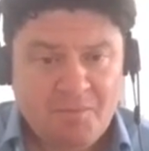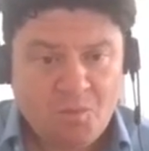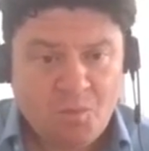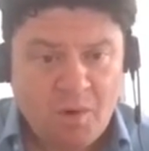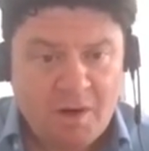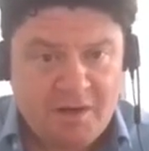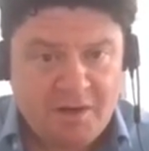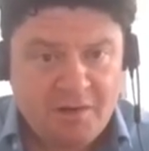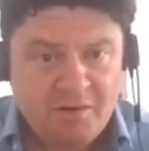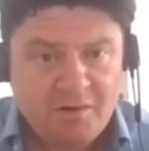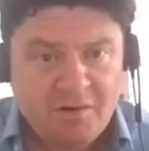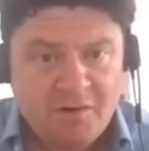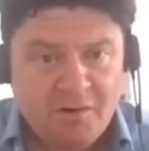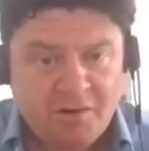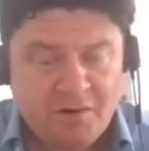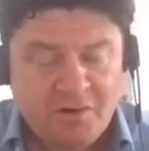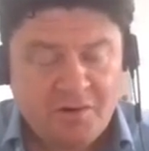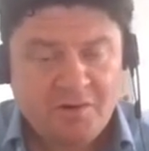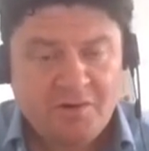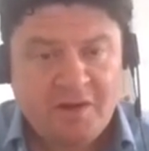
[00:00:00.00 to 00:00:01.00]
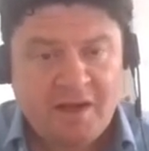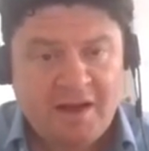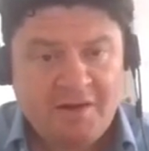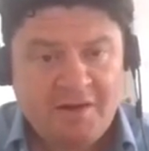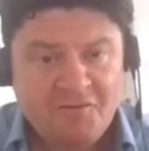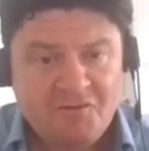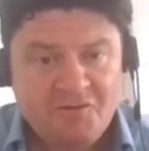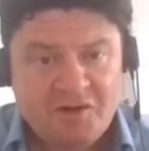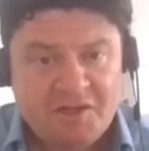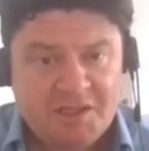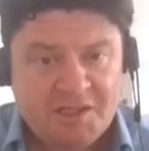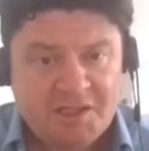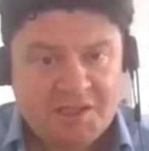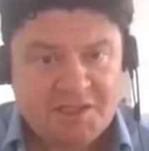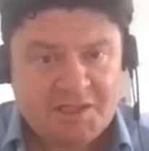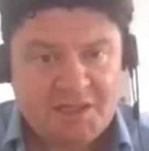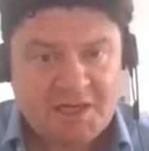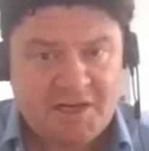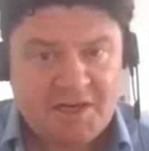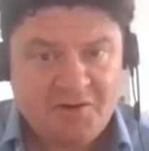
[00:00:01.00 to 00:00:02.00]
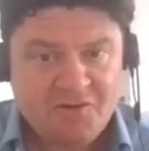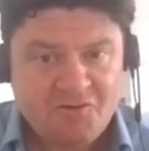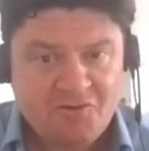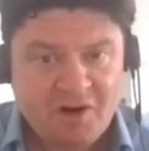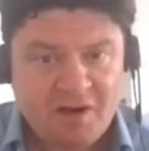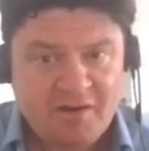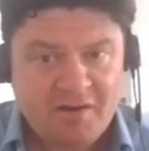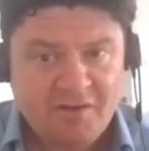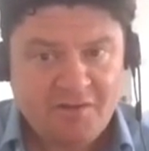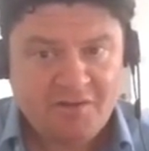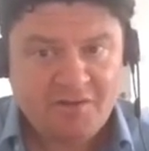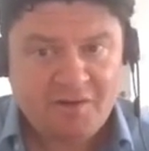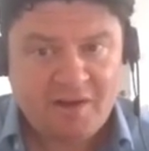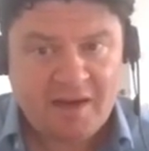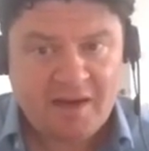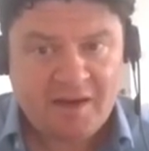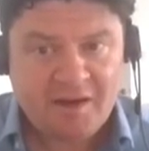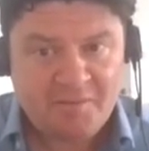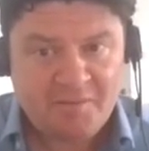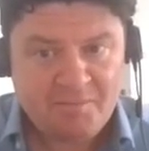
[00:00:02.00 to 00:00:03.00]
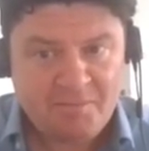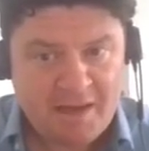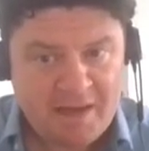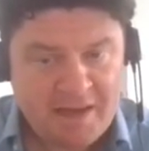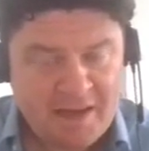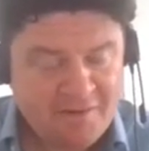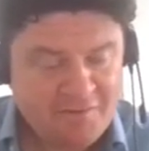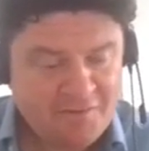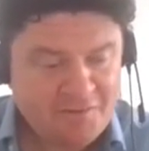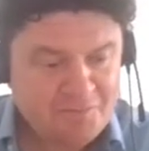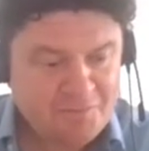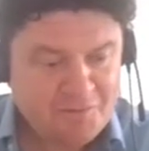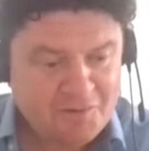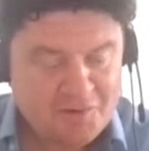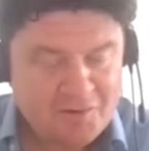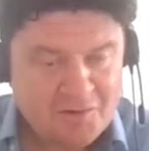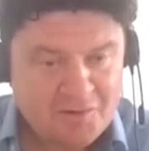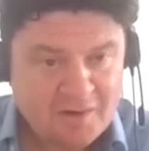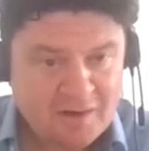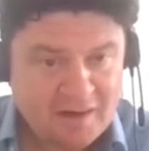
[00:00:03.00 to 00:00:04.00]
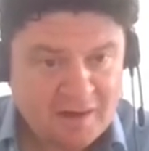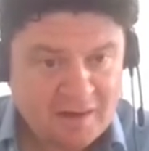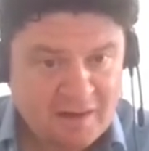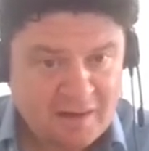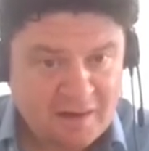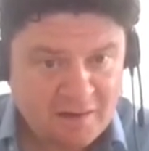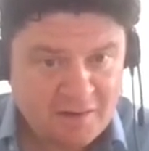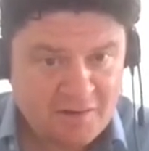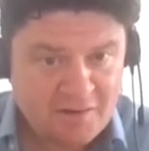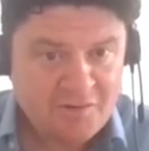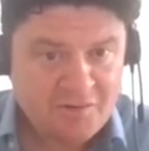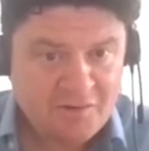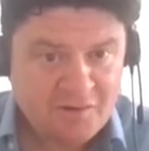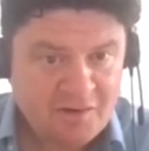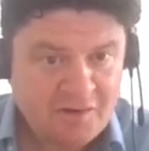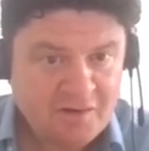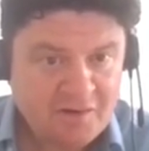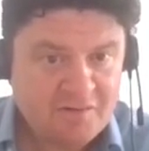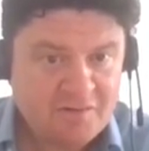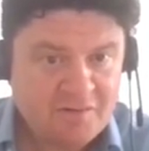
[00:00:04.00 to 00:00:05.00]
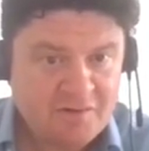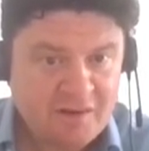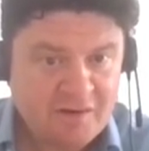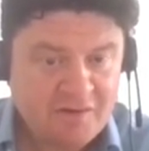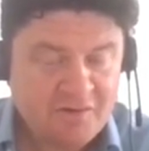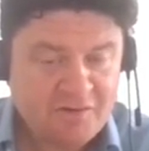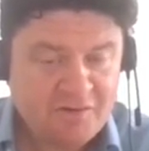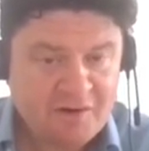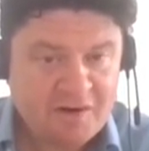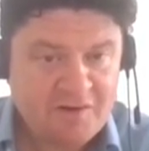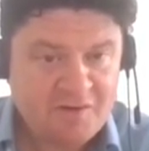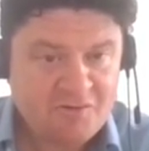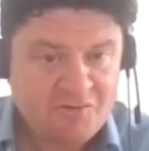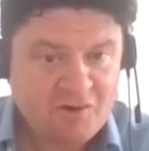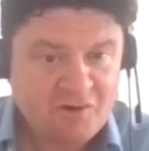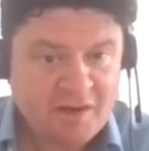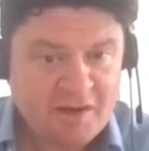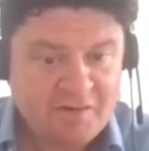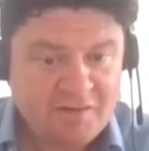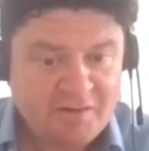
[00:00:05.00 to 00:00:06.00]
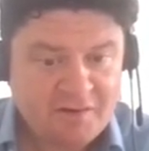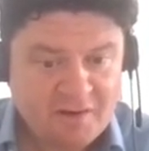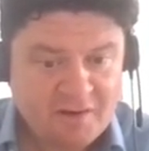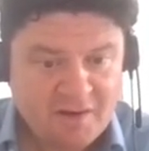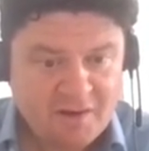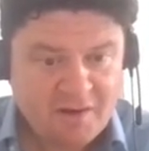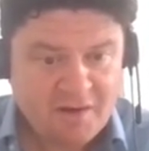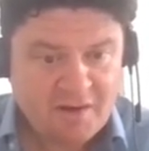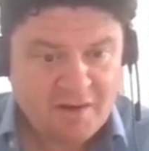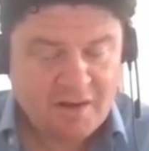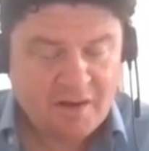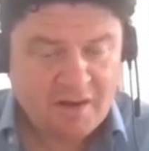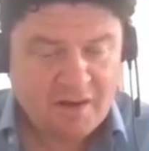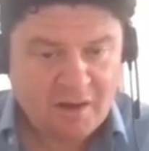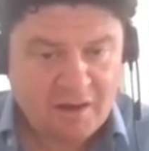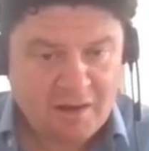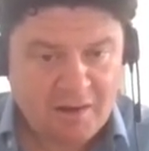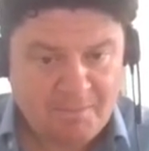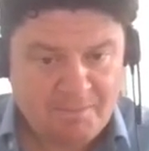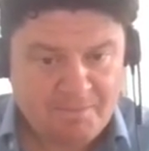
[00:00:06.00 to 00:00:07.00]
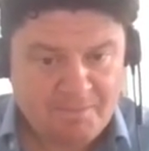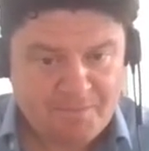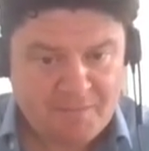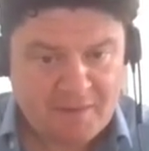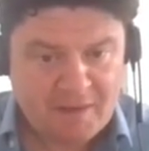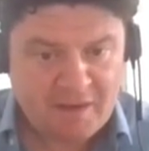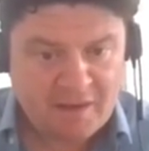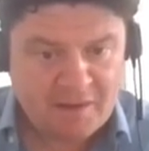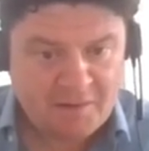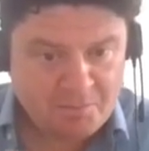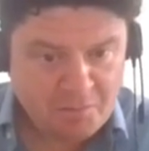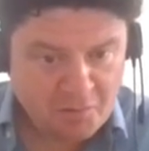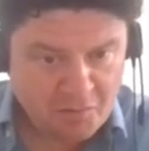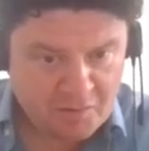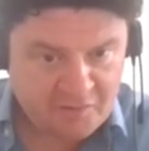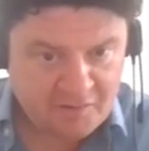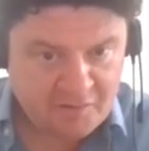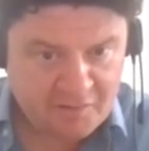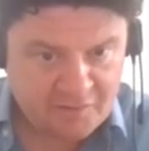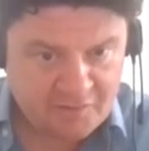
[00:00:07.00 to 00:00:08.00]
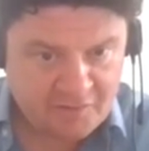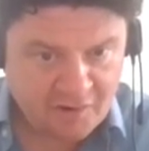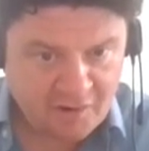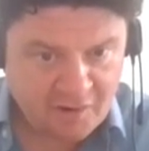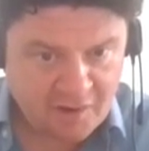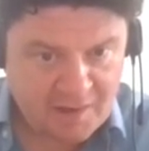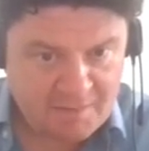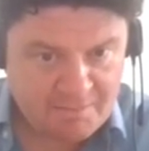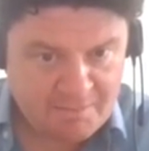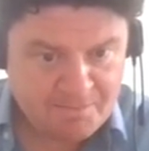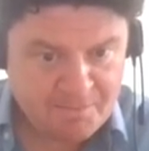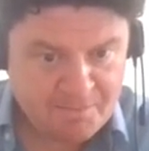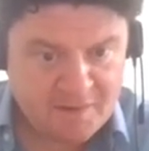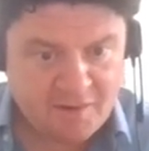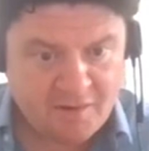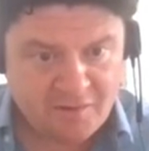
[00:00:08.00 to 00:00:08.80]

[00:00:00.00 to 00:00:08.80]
when you look at average exchange rates and compare them to a closing exchange rate at a point in time,